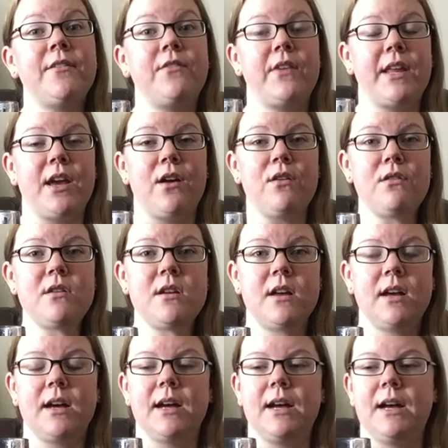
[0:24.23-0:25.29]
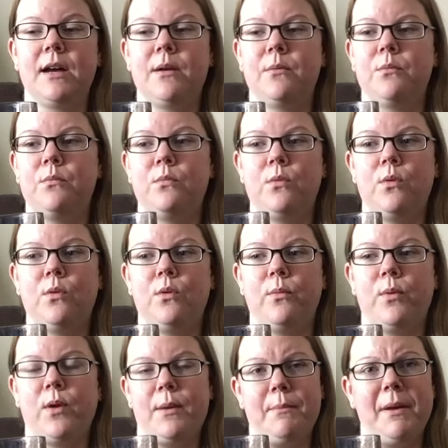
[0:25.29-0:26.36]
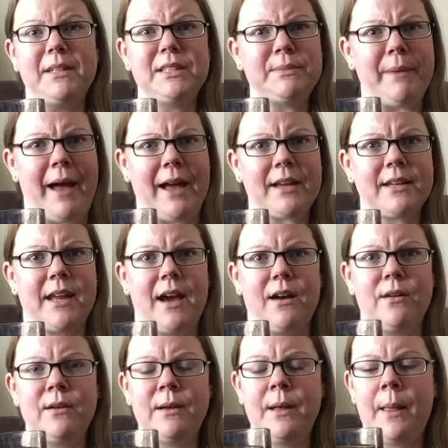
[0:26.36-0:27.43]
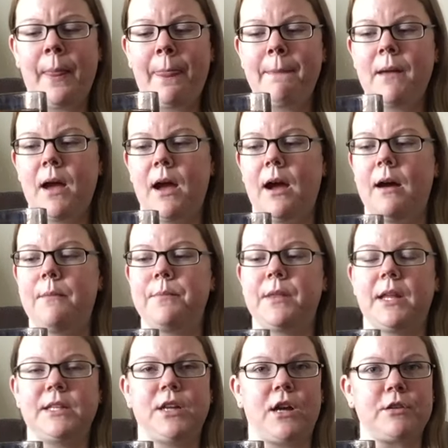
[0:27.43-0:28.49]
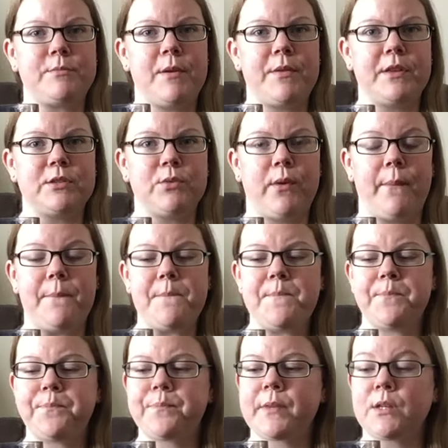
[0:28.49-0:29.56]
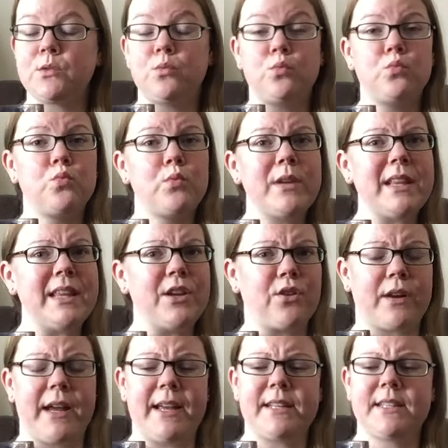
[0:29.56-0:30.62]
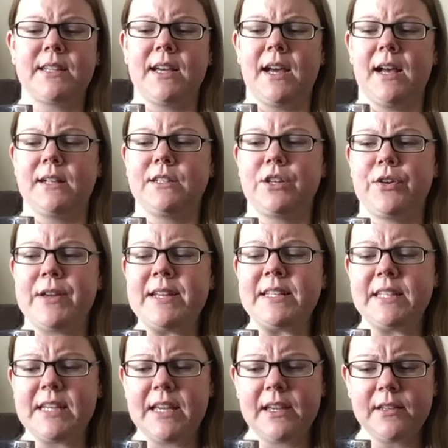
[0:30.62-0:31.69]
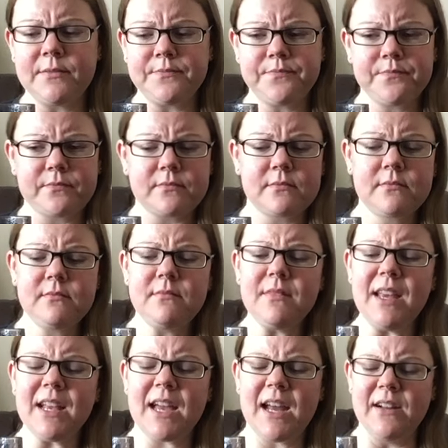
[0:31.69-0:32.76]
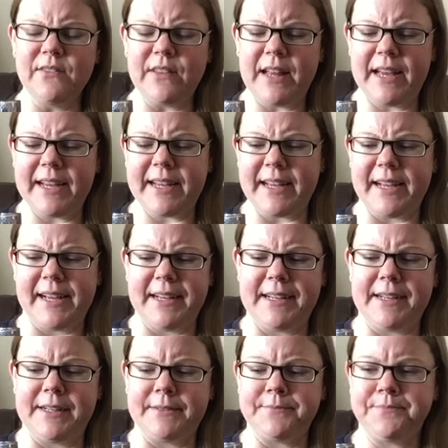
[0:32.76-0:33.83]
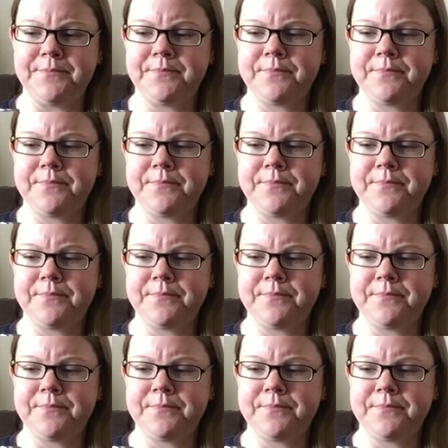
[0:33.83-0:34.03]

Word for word: video, um, oh boy, months back now um, that I talked about this one really great. Uh, it's a green tea, kind of like a